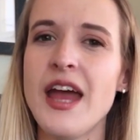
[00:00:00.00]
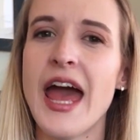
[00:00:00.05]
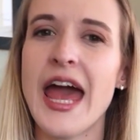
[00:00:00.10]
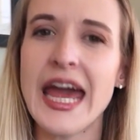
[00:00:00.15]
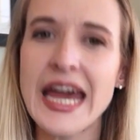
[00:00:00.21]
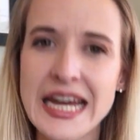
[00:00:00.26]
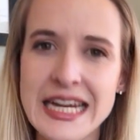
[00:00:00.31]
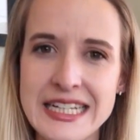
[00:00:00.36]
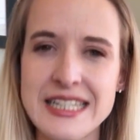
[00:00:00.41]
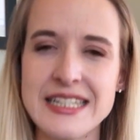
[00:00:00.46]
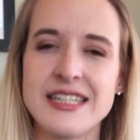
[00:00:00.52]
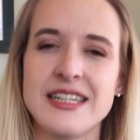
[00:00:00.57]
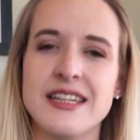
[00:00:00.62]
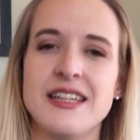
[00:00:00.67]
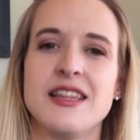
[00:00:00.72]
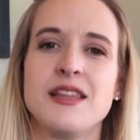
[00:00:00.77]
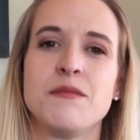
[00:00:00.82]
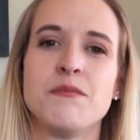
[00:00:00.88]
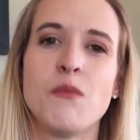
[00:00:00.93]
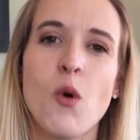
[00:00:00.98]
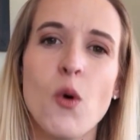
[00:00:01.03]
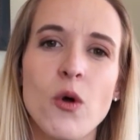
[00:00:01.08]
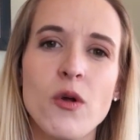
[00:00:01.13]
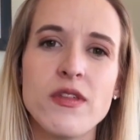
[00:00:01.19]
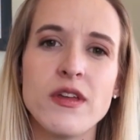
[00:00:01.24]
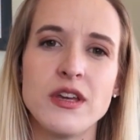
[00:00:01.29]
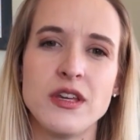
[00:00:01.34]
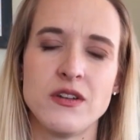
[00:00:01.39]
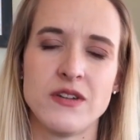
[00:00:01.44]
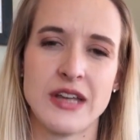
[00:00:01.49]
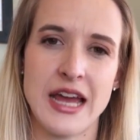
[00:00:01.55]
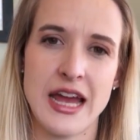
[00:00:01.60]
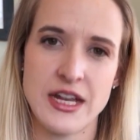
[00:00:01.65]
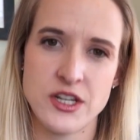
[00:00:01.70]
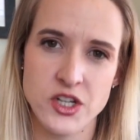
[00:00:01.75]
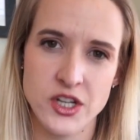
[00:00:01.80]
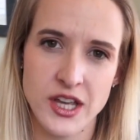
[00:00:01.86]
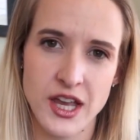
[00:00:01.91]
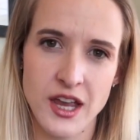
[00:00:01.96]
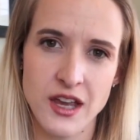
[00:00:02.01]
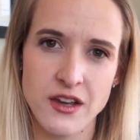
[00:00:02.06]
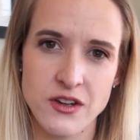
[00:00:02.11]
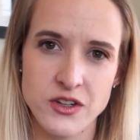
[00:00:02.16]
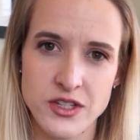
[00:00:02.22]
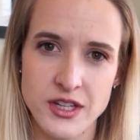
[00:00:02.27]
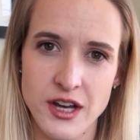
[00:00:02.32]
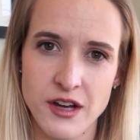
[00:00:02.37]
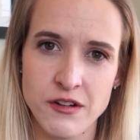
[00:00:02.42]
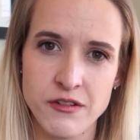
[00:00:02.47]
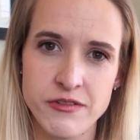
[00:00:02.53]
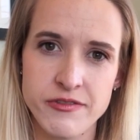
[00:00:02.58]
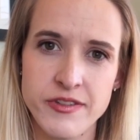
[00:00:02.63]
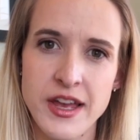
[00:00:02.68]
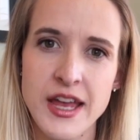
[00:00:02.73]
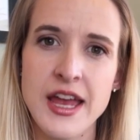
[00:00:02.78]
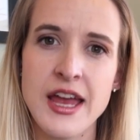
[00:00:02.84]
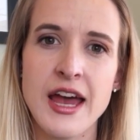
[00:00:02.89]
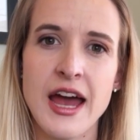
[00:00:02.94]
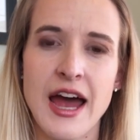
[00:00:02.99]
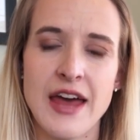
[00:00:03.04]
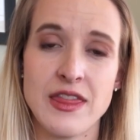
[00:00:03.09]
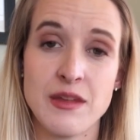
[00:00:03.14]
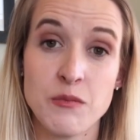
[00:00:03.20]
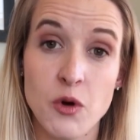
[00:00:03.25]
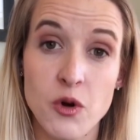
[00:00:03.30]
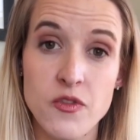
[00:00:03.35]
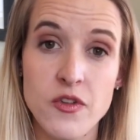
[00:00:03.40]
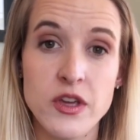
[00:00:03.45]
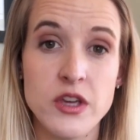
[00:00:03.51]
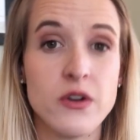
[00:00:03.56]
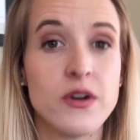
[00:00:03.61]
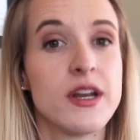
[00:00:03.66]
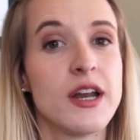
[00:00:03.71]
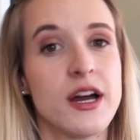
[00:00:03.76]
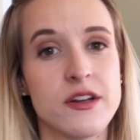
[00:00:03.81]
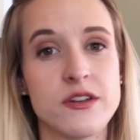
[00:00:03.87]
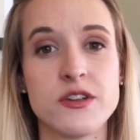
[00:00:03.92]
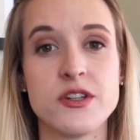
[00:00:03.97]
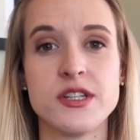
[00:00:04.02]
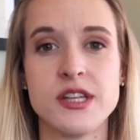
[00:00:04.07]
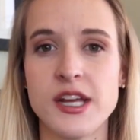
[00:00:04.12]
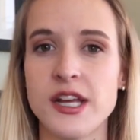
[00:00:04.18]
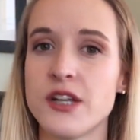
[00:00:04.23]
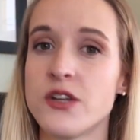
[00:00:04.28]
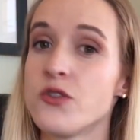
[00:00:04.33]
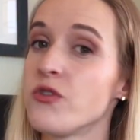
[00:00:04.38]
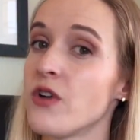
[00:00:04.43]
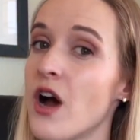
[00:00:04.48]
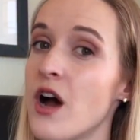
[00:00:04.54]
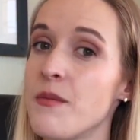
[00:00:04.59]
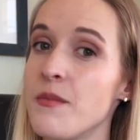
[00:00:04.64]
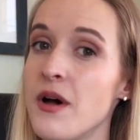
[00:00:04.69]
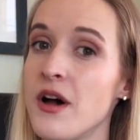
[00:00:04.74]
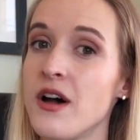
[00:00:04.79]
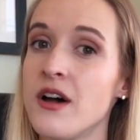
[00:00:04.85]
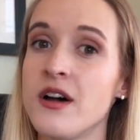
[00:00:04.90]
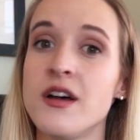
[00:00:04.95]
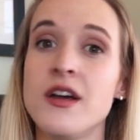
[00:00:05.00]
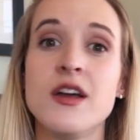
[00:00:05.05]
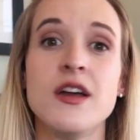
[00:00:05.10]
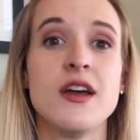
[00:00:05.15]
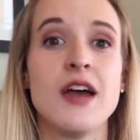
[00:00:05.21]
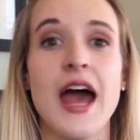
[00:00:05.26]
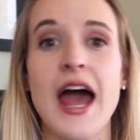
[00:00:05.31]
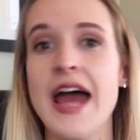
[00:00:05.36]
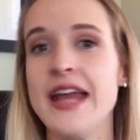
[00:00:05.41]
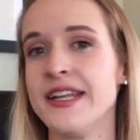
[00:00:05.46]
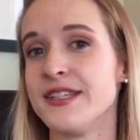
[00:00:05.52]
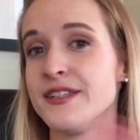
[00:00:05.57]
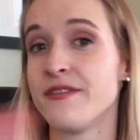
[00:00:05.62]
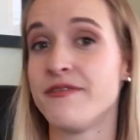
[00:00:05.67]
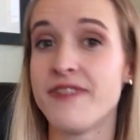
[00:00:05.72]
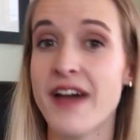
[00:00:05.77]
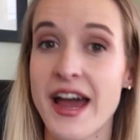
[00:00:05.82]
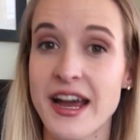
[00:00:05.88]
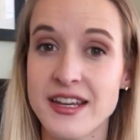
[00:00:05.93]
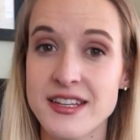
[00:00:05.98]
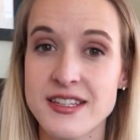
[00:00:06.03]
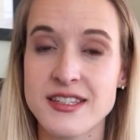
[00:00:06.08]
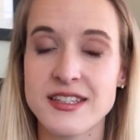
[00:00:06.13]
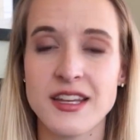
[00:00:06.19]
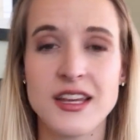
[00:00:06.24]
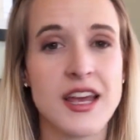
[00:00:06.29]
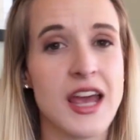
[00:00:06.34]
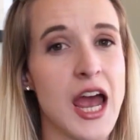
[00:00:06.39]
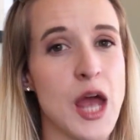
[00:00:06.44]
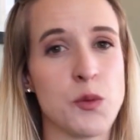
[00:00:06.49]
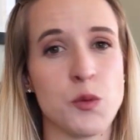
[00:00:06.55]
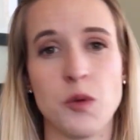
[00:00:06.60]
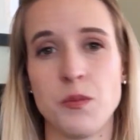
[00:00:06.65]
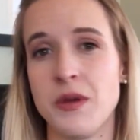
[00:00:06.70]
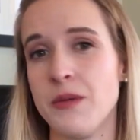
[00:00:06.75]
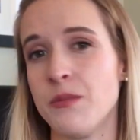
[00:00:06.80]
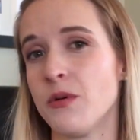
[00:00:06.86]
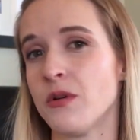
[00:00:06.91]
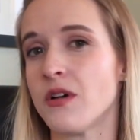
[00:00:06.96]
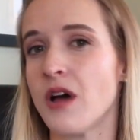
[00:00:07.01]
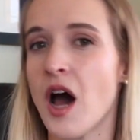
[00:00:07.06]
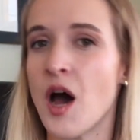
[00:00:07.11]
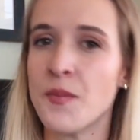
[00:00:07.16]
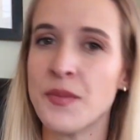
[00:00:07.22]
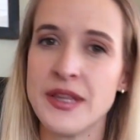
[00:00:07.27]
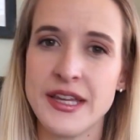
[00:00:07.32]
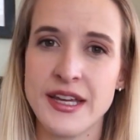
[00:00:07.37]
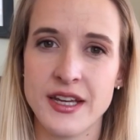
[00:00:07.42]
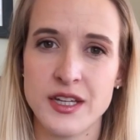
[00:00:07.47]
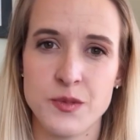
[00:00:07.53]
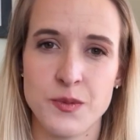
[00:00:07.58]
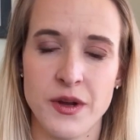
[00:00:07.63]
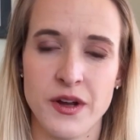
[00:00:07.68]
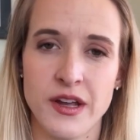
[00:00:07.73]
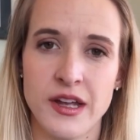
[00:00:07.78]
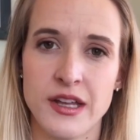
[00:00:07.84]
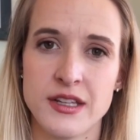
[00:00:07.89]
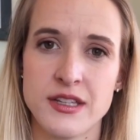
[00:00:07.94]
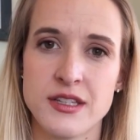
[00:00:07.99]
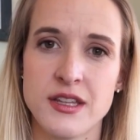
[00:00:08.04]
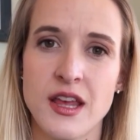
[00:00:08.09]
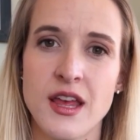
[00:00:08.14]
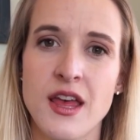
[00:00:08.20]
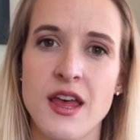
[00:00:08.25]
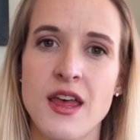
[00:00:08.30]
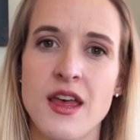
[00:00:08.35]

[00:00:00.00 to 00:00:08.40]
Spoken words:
And the more that you can educate yourself and the more that you can understand trauma and its effects and what people commonly experience,